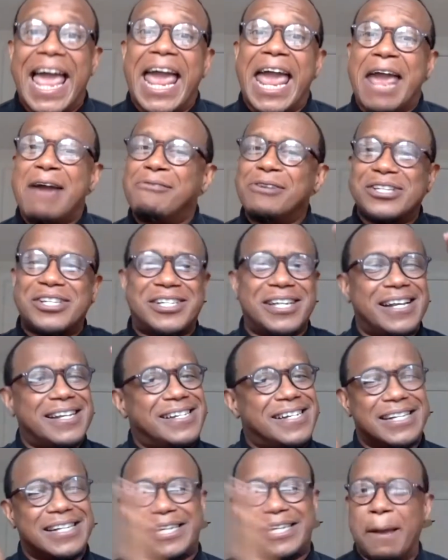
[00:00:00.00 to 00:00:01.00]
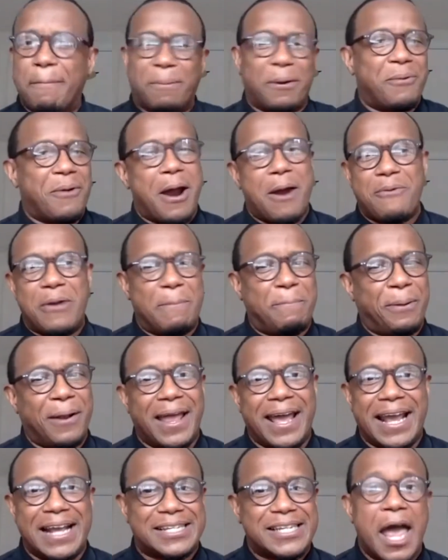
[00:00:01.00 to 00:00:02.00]
It was just a temporary
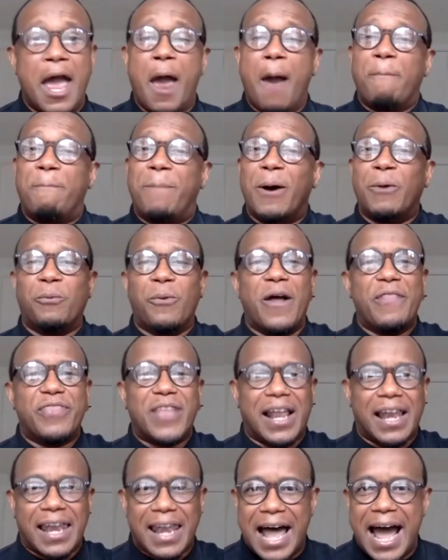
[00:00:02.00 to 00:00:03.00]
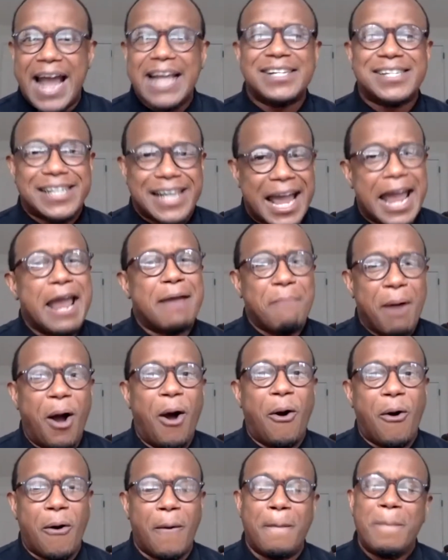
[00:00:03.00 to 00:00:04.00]
place. But when the lights came
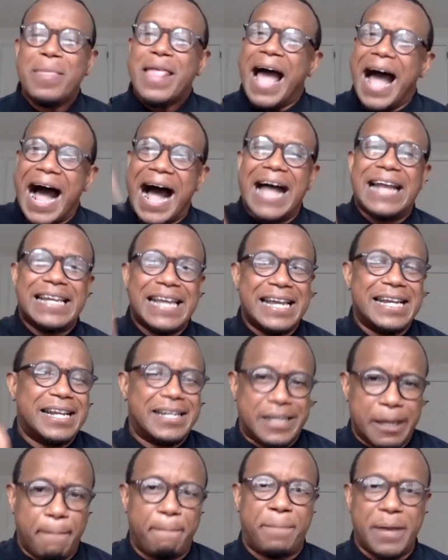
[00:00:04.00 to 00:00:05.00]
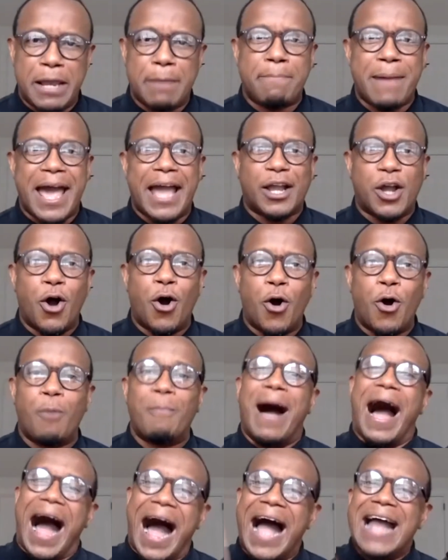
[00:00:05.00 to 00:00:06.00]
on, I needed to be back
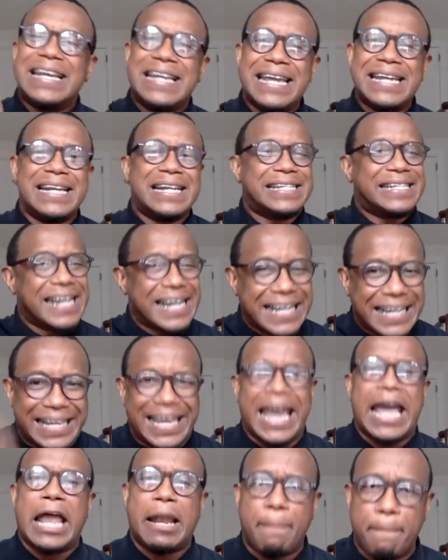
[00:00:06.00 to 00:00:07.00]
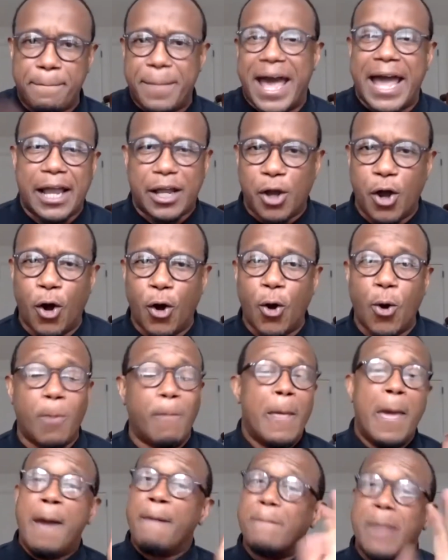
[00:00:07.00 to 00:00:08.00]
home. I needed to get back
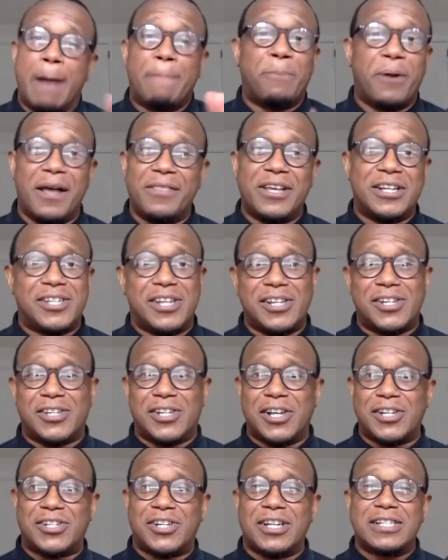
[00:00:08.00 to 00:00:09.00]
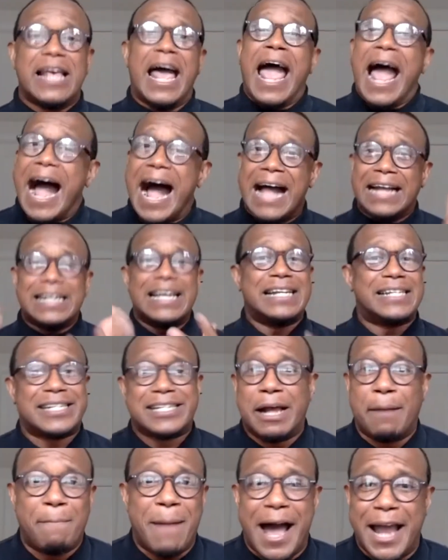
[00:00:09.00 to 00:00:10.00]
home. My brothers and sisters, I need
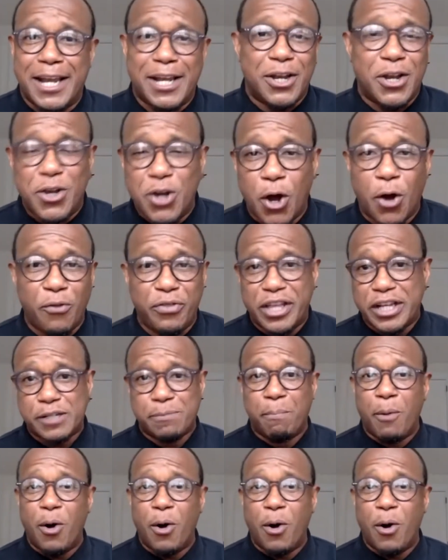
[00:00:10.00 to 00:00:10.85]
somebody to know this